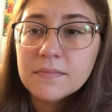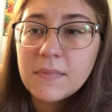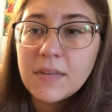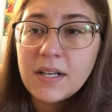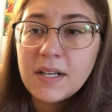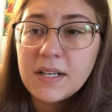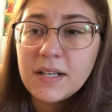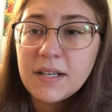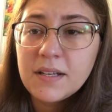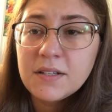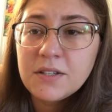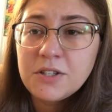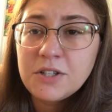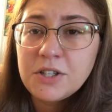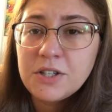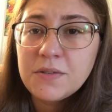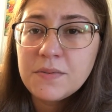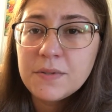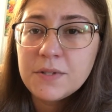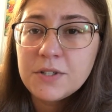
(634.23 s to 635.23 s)
And again,
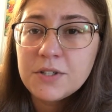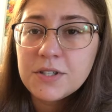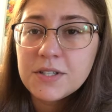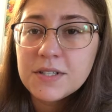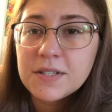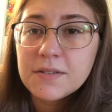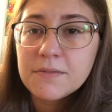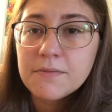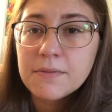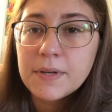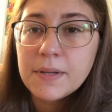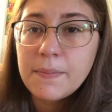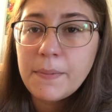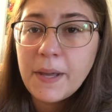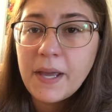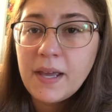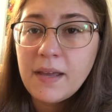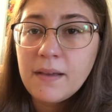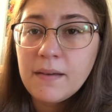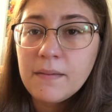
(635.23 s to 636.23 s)
she was just a
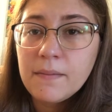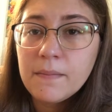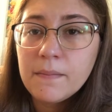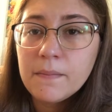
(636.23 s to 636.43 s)
repaint.